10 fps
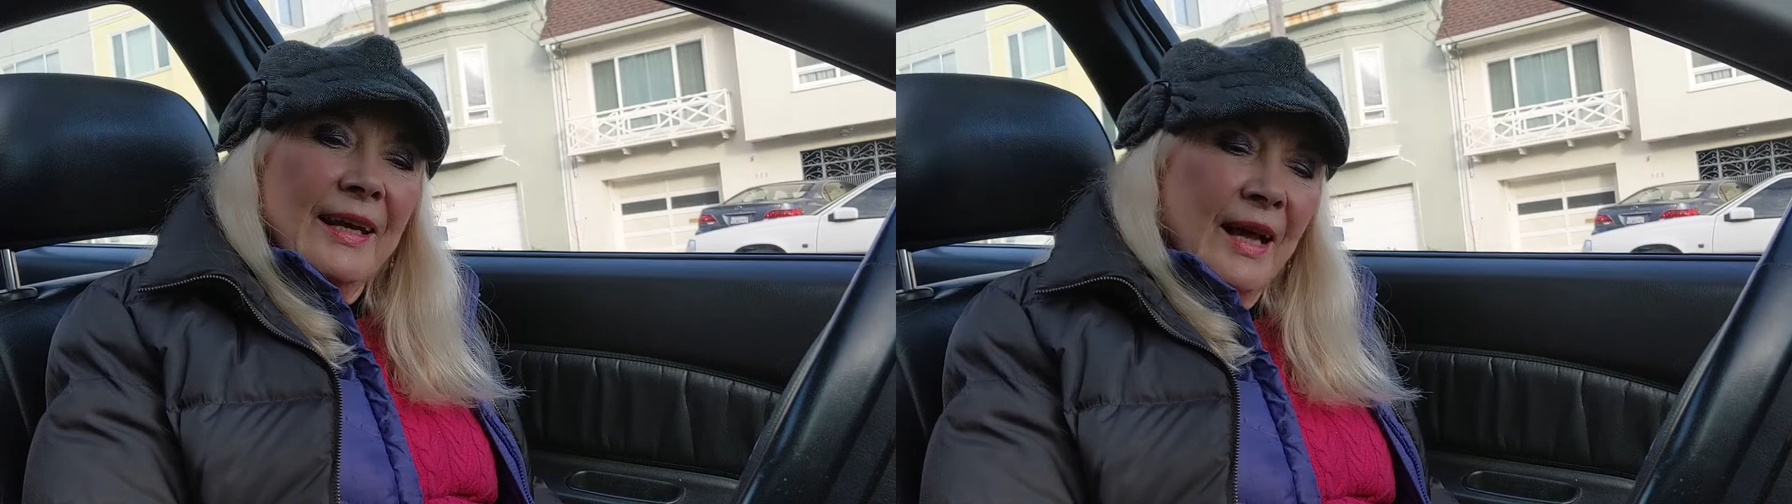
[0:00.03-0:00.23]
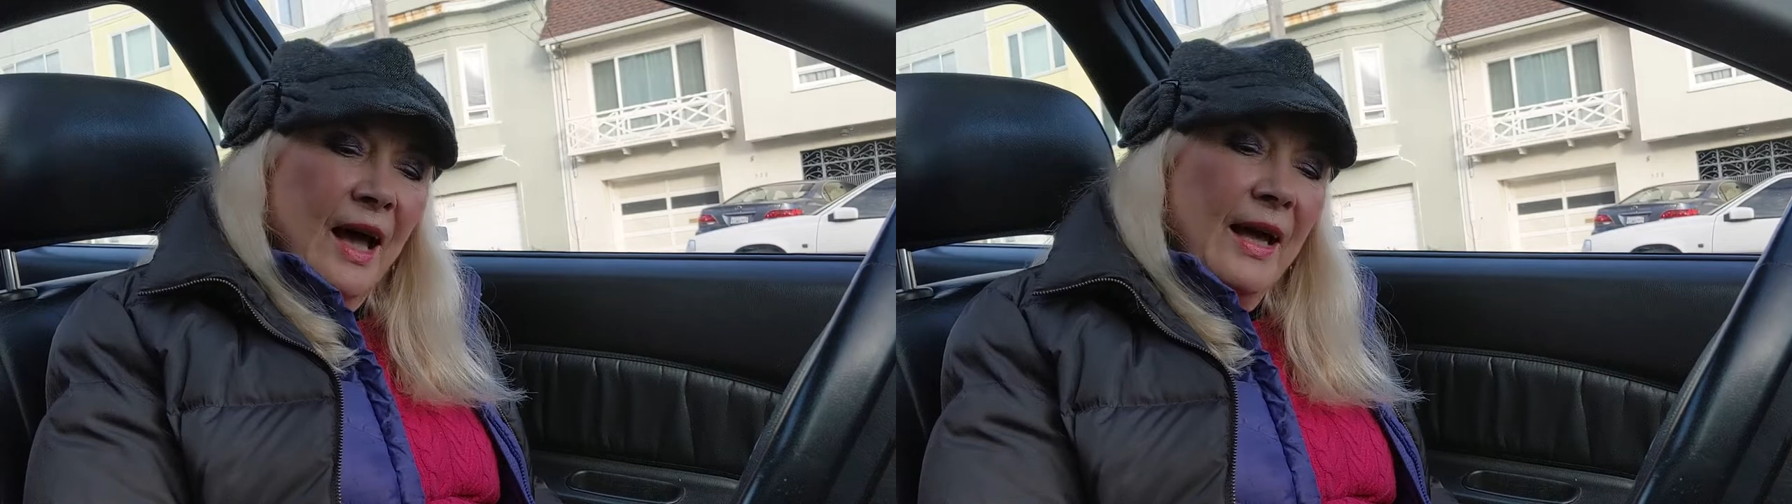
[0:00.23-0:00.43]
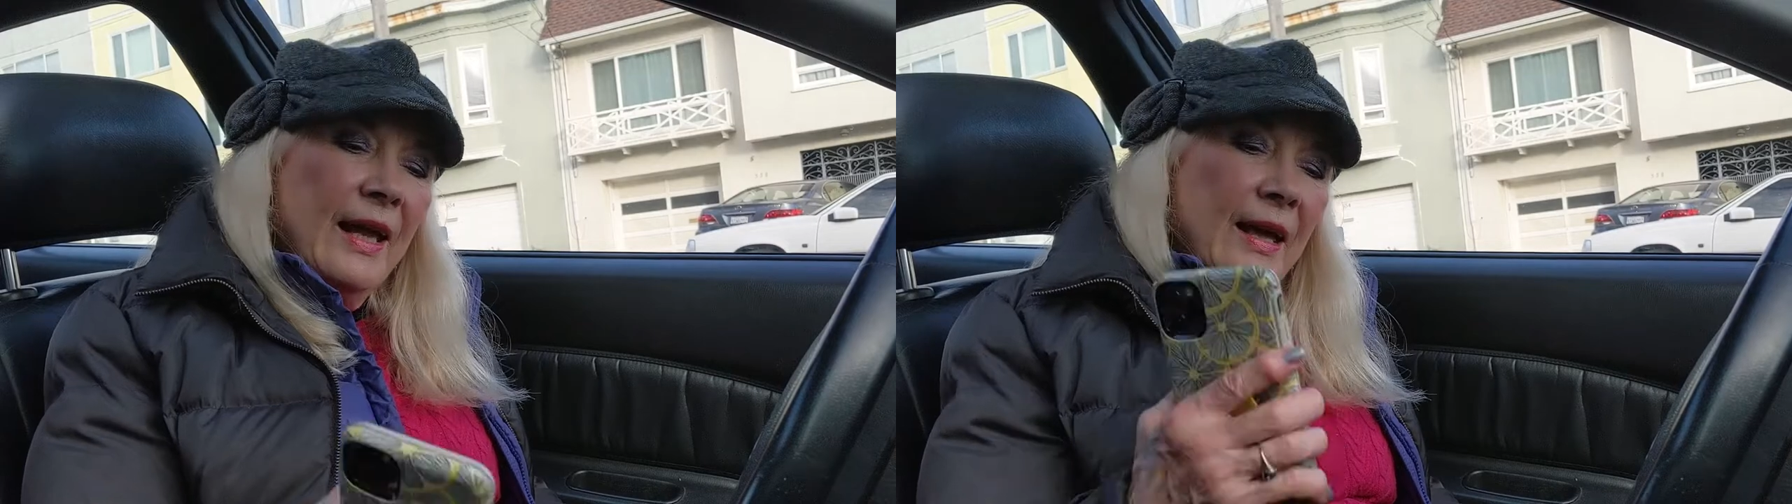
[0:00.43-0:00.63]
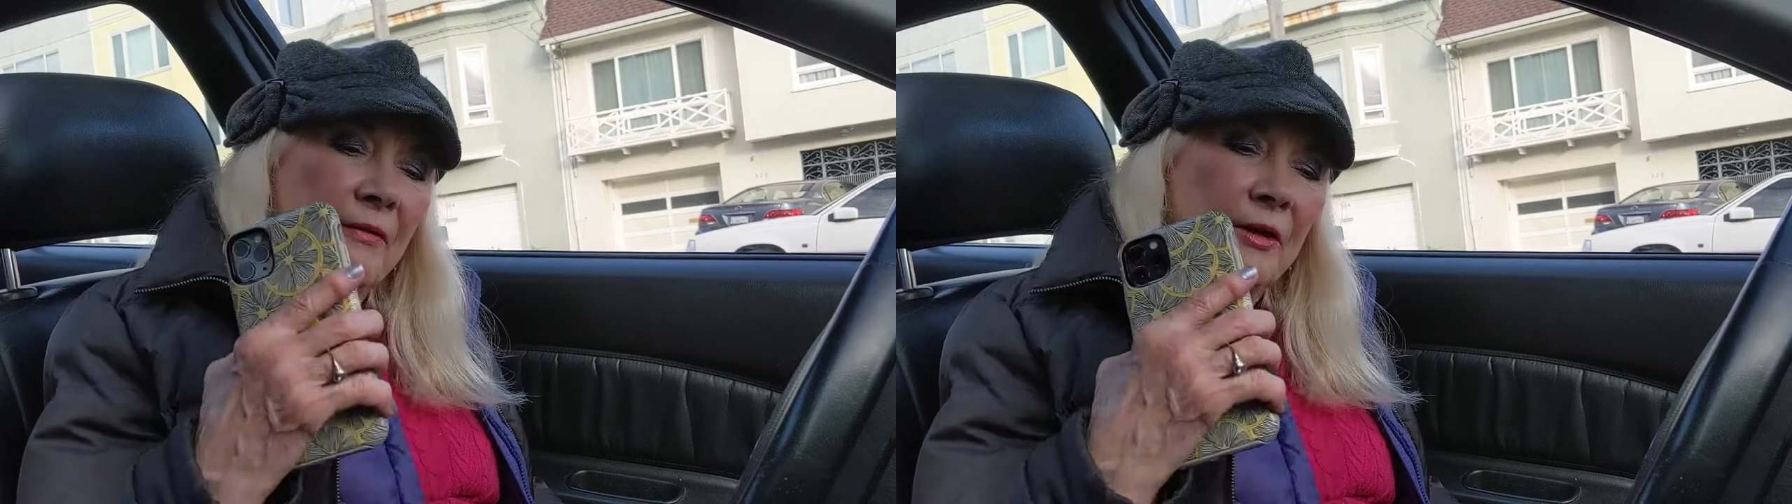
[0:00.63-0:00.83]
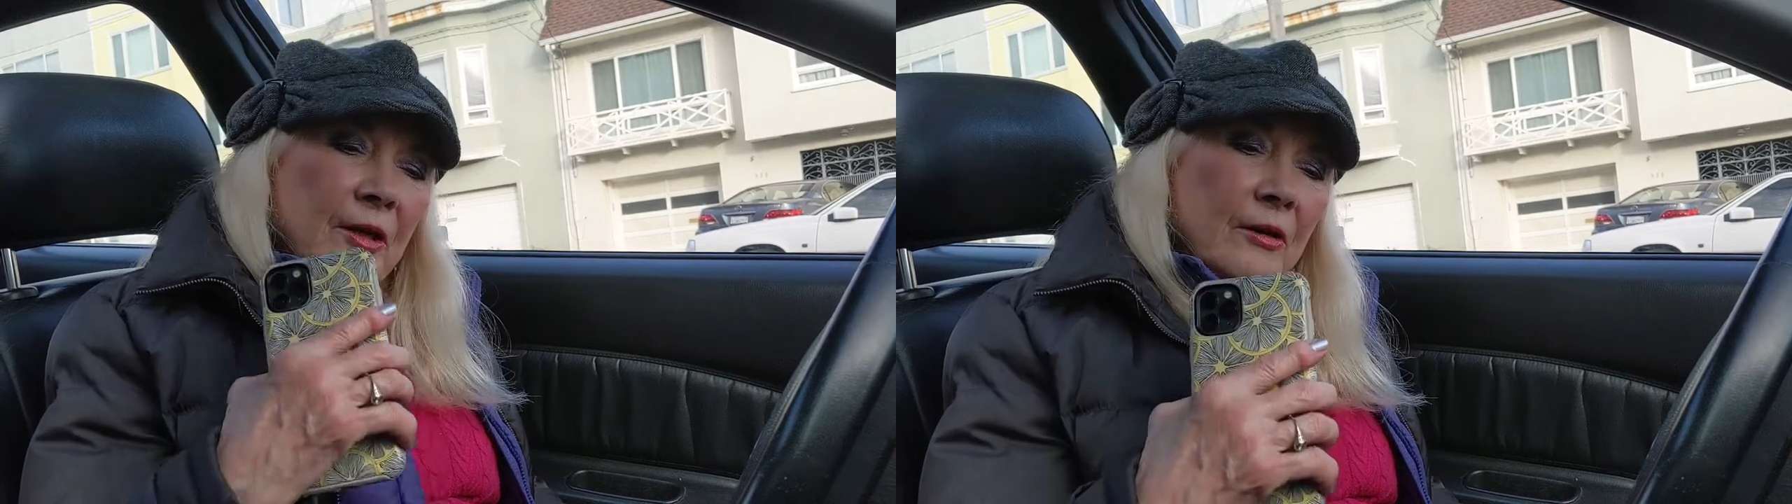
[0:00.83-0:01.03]
Now, I
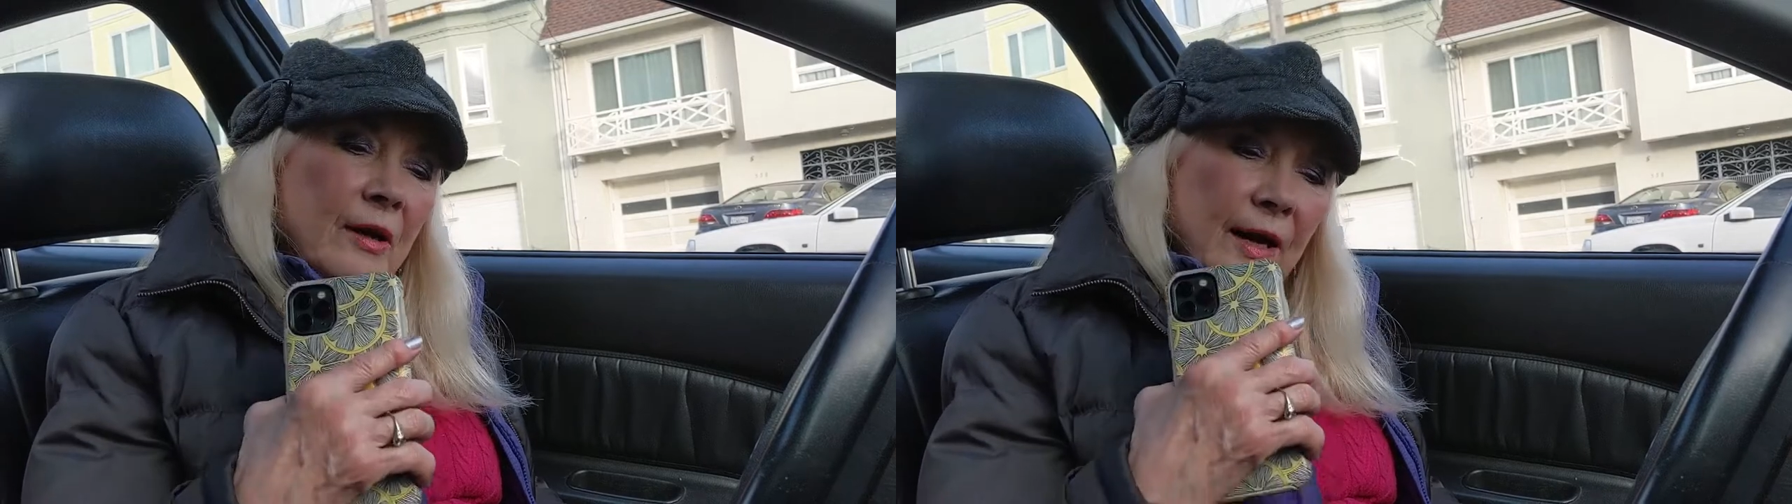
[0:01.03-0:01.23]
have a new